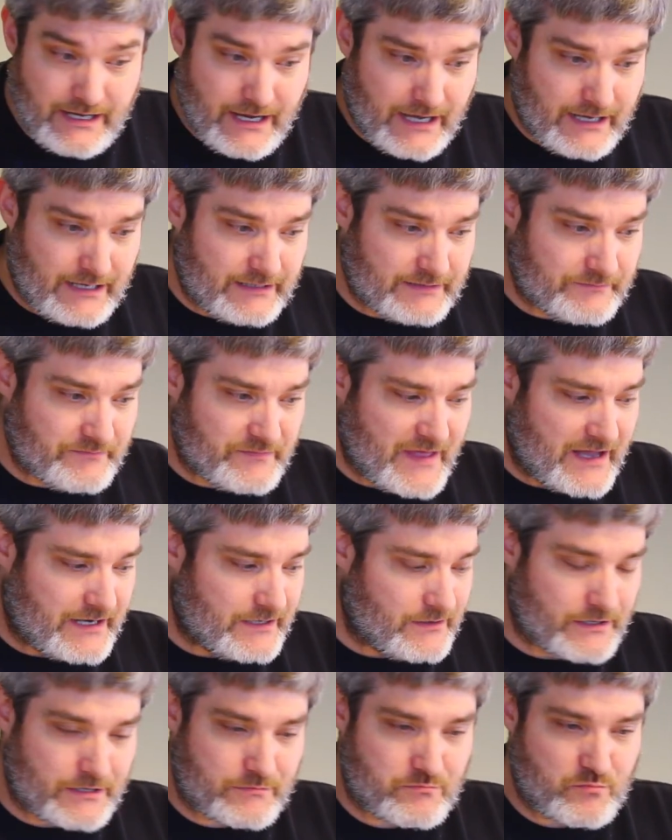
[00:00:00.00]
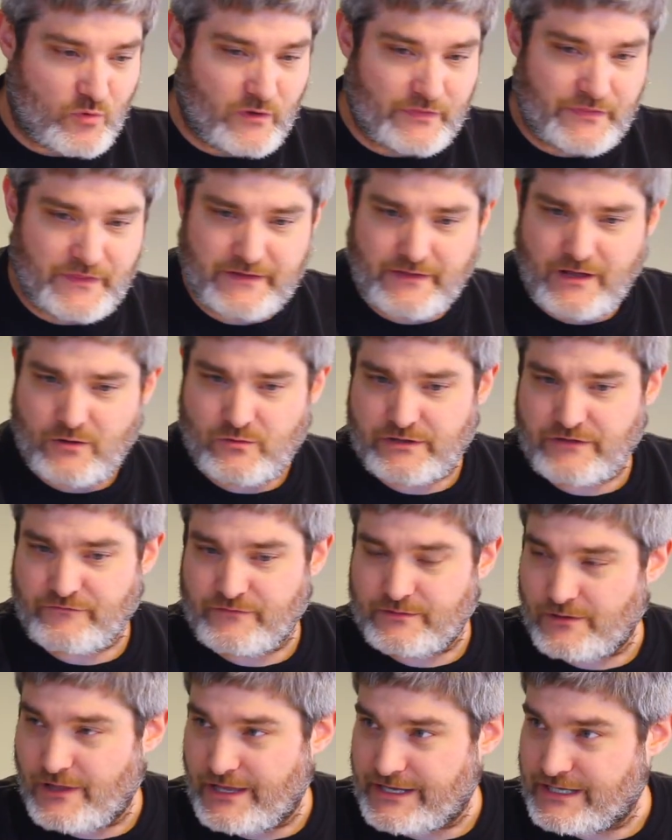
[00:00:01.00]
Uh, that is one thing I always
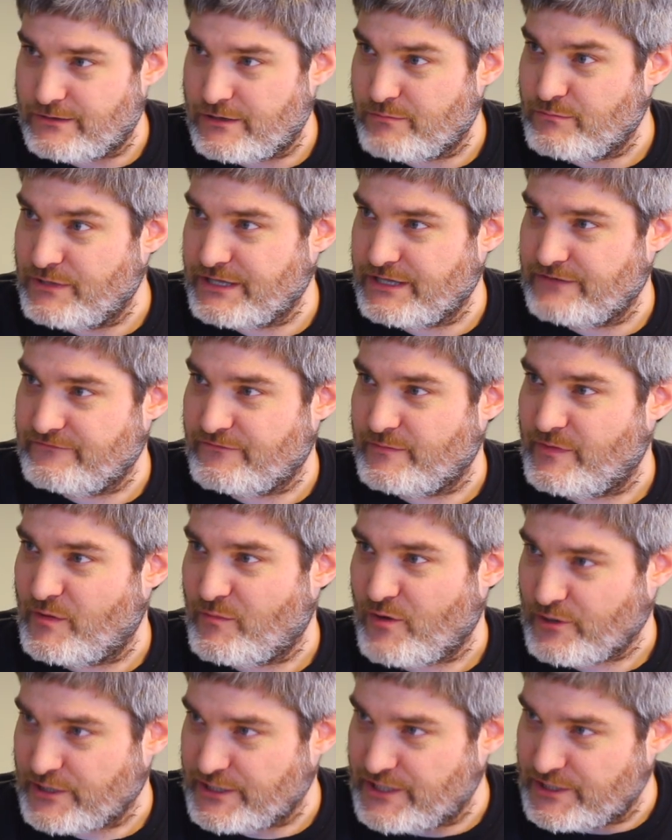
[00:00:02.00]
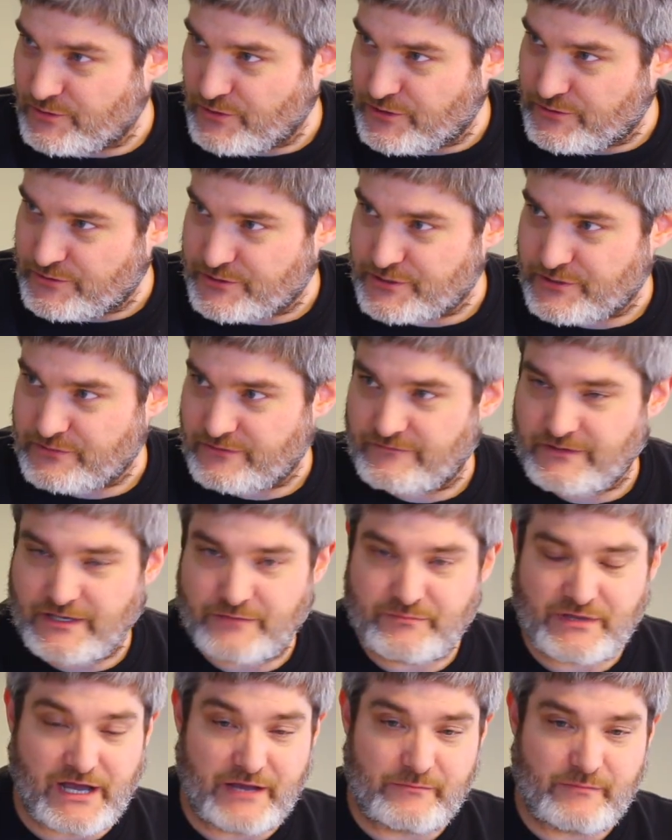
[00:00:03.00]
feel like is missing from the marketing literature of
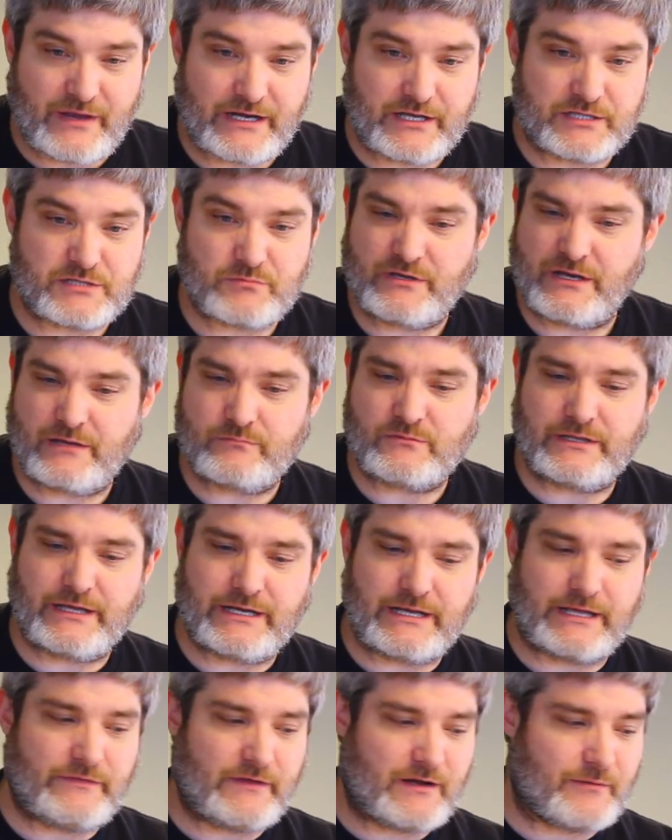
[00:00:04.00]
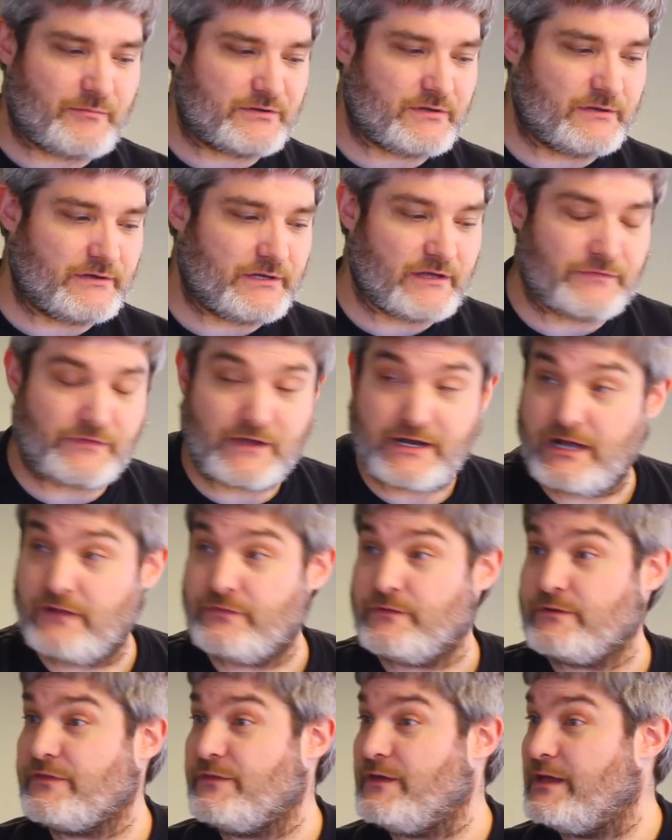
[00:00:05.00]
API management. I'm glad I had the opportunity to get that out
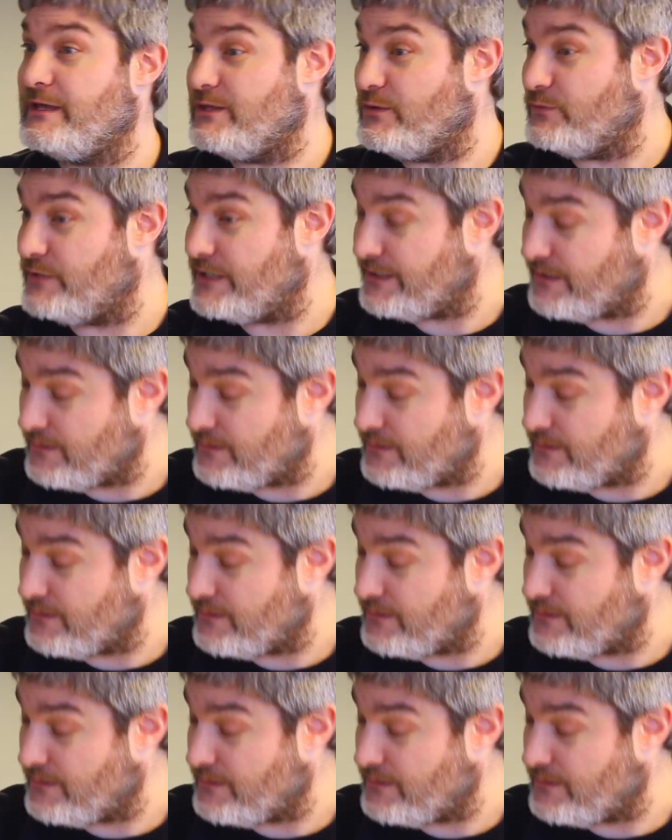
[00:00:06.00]
there. Thank you, Dino.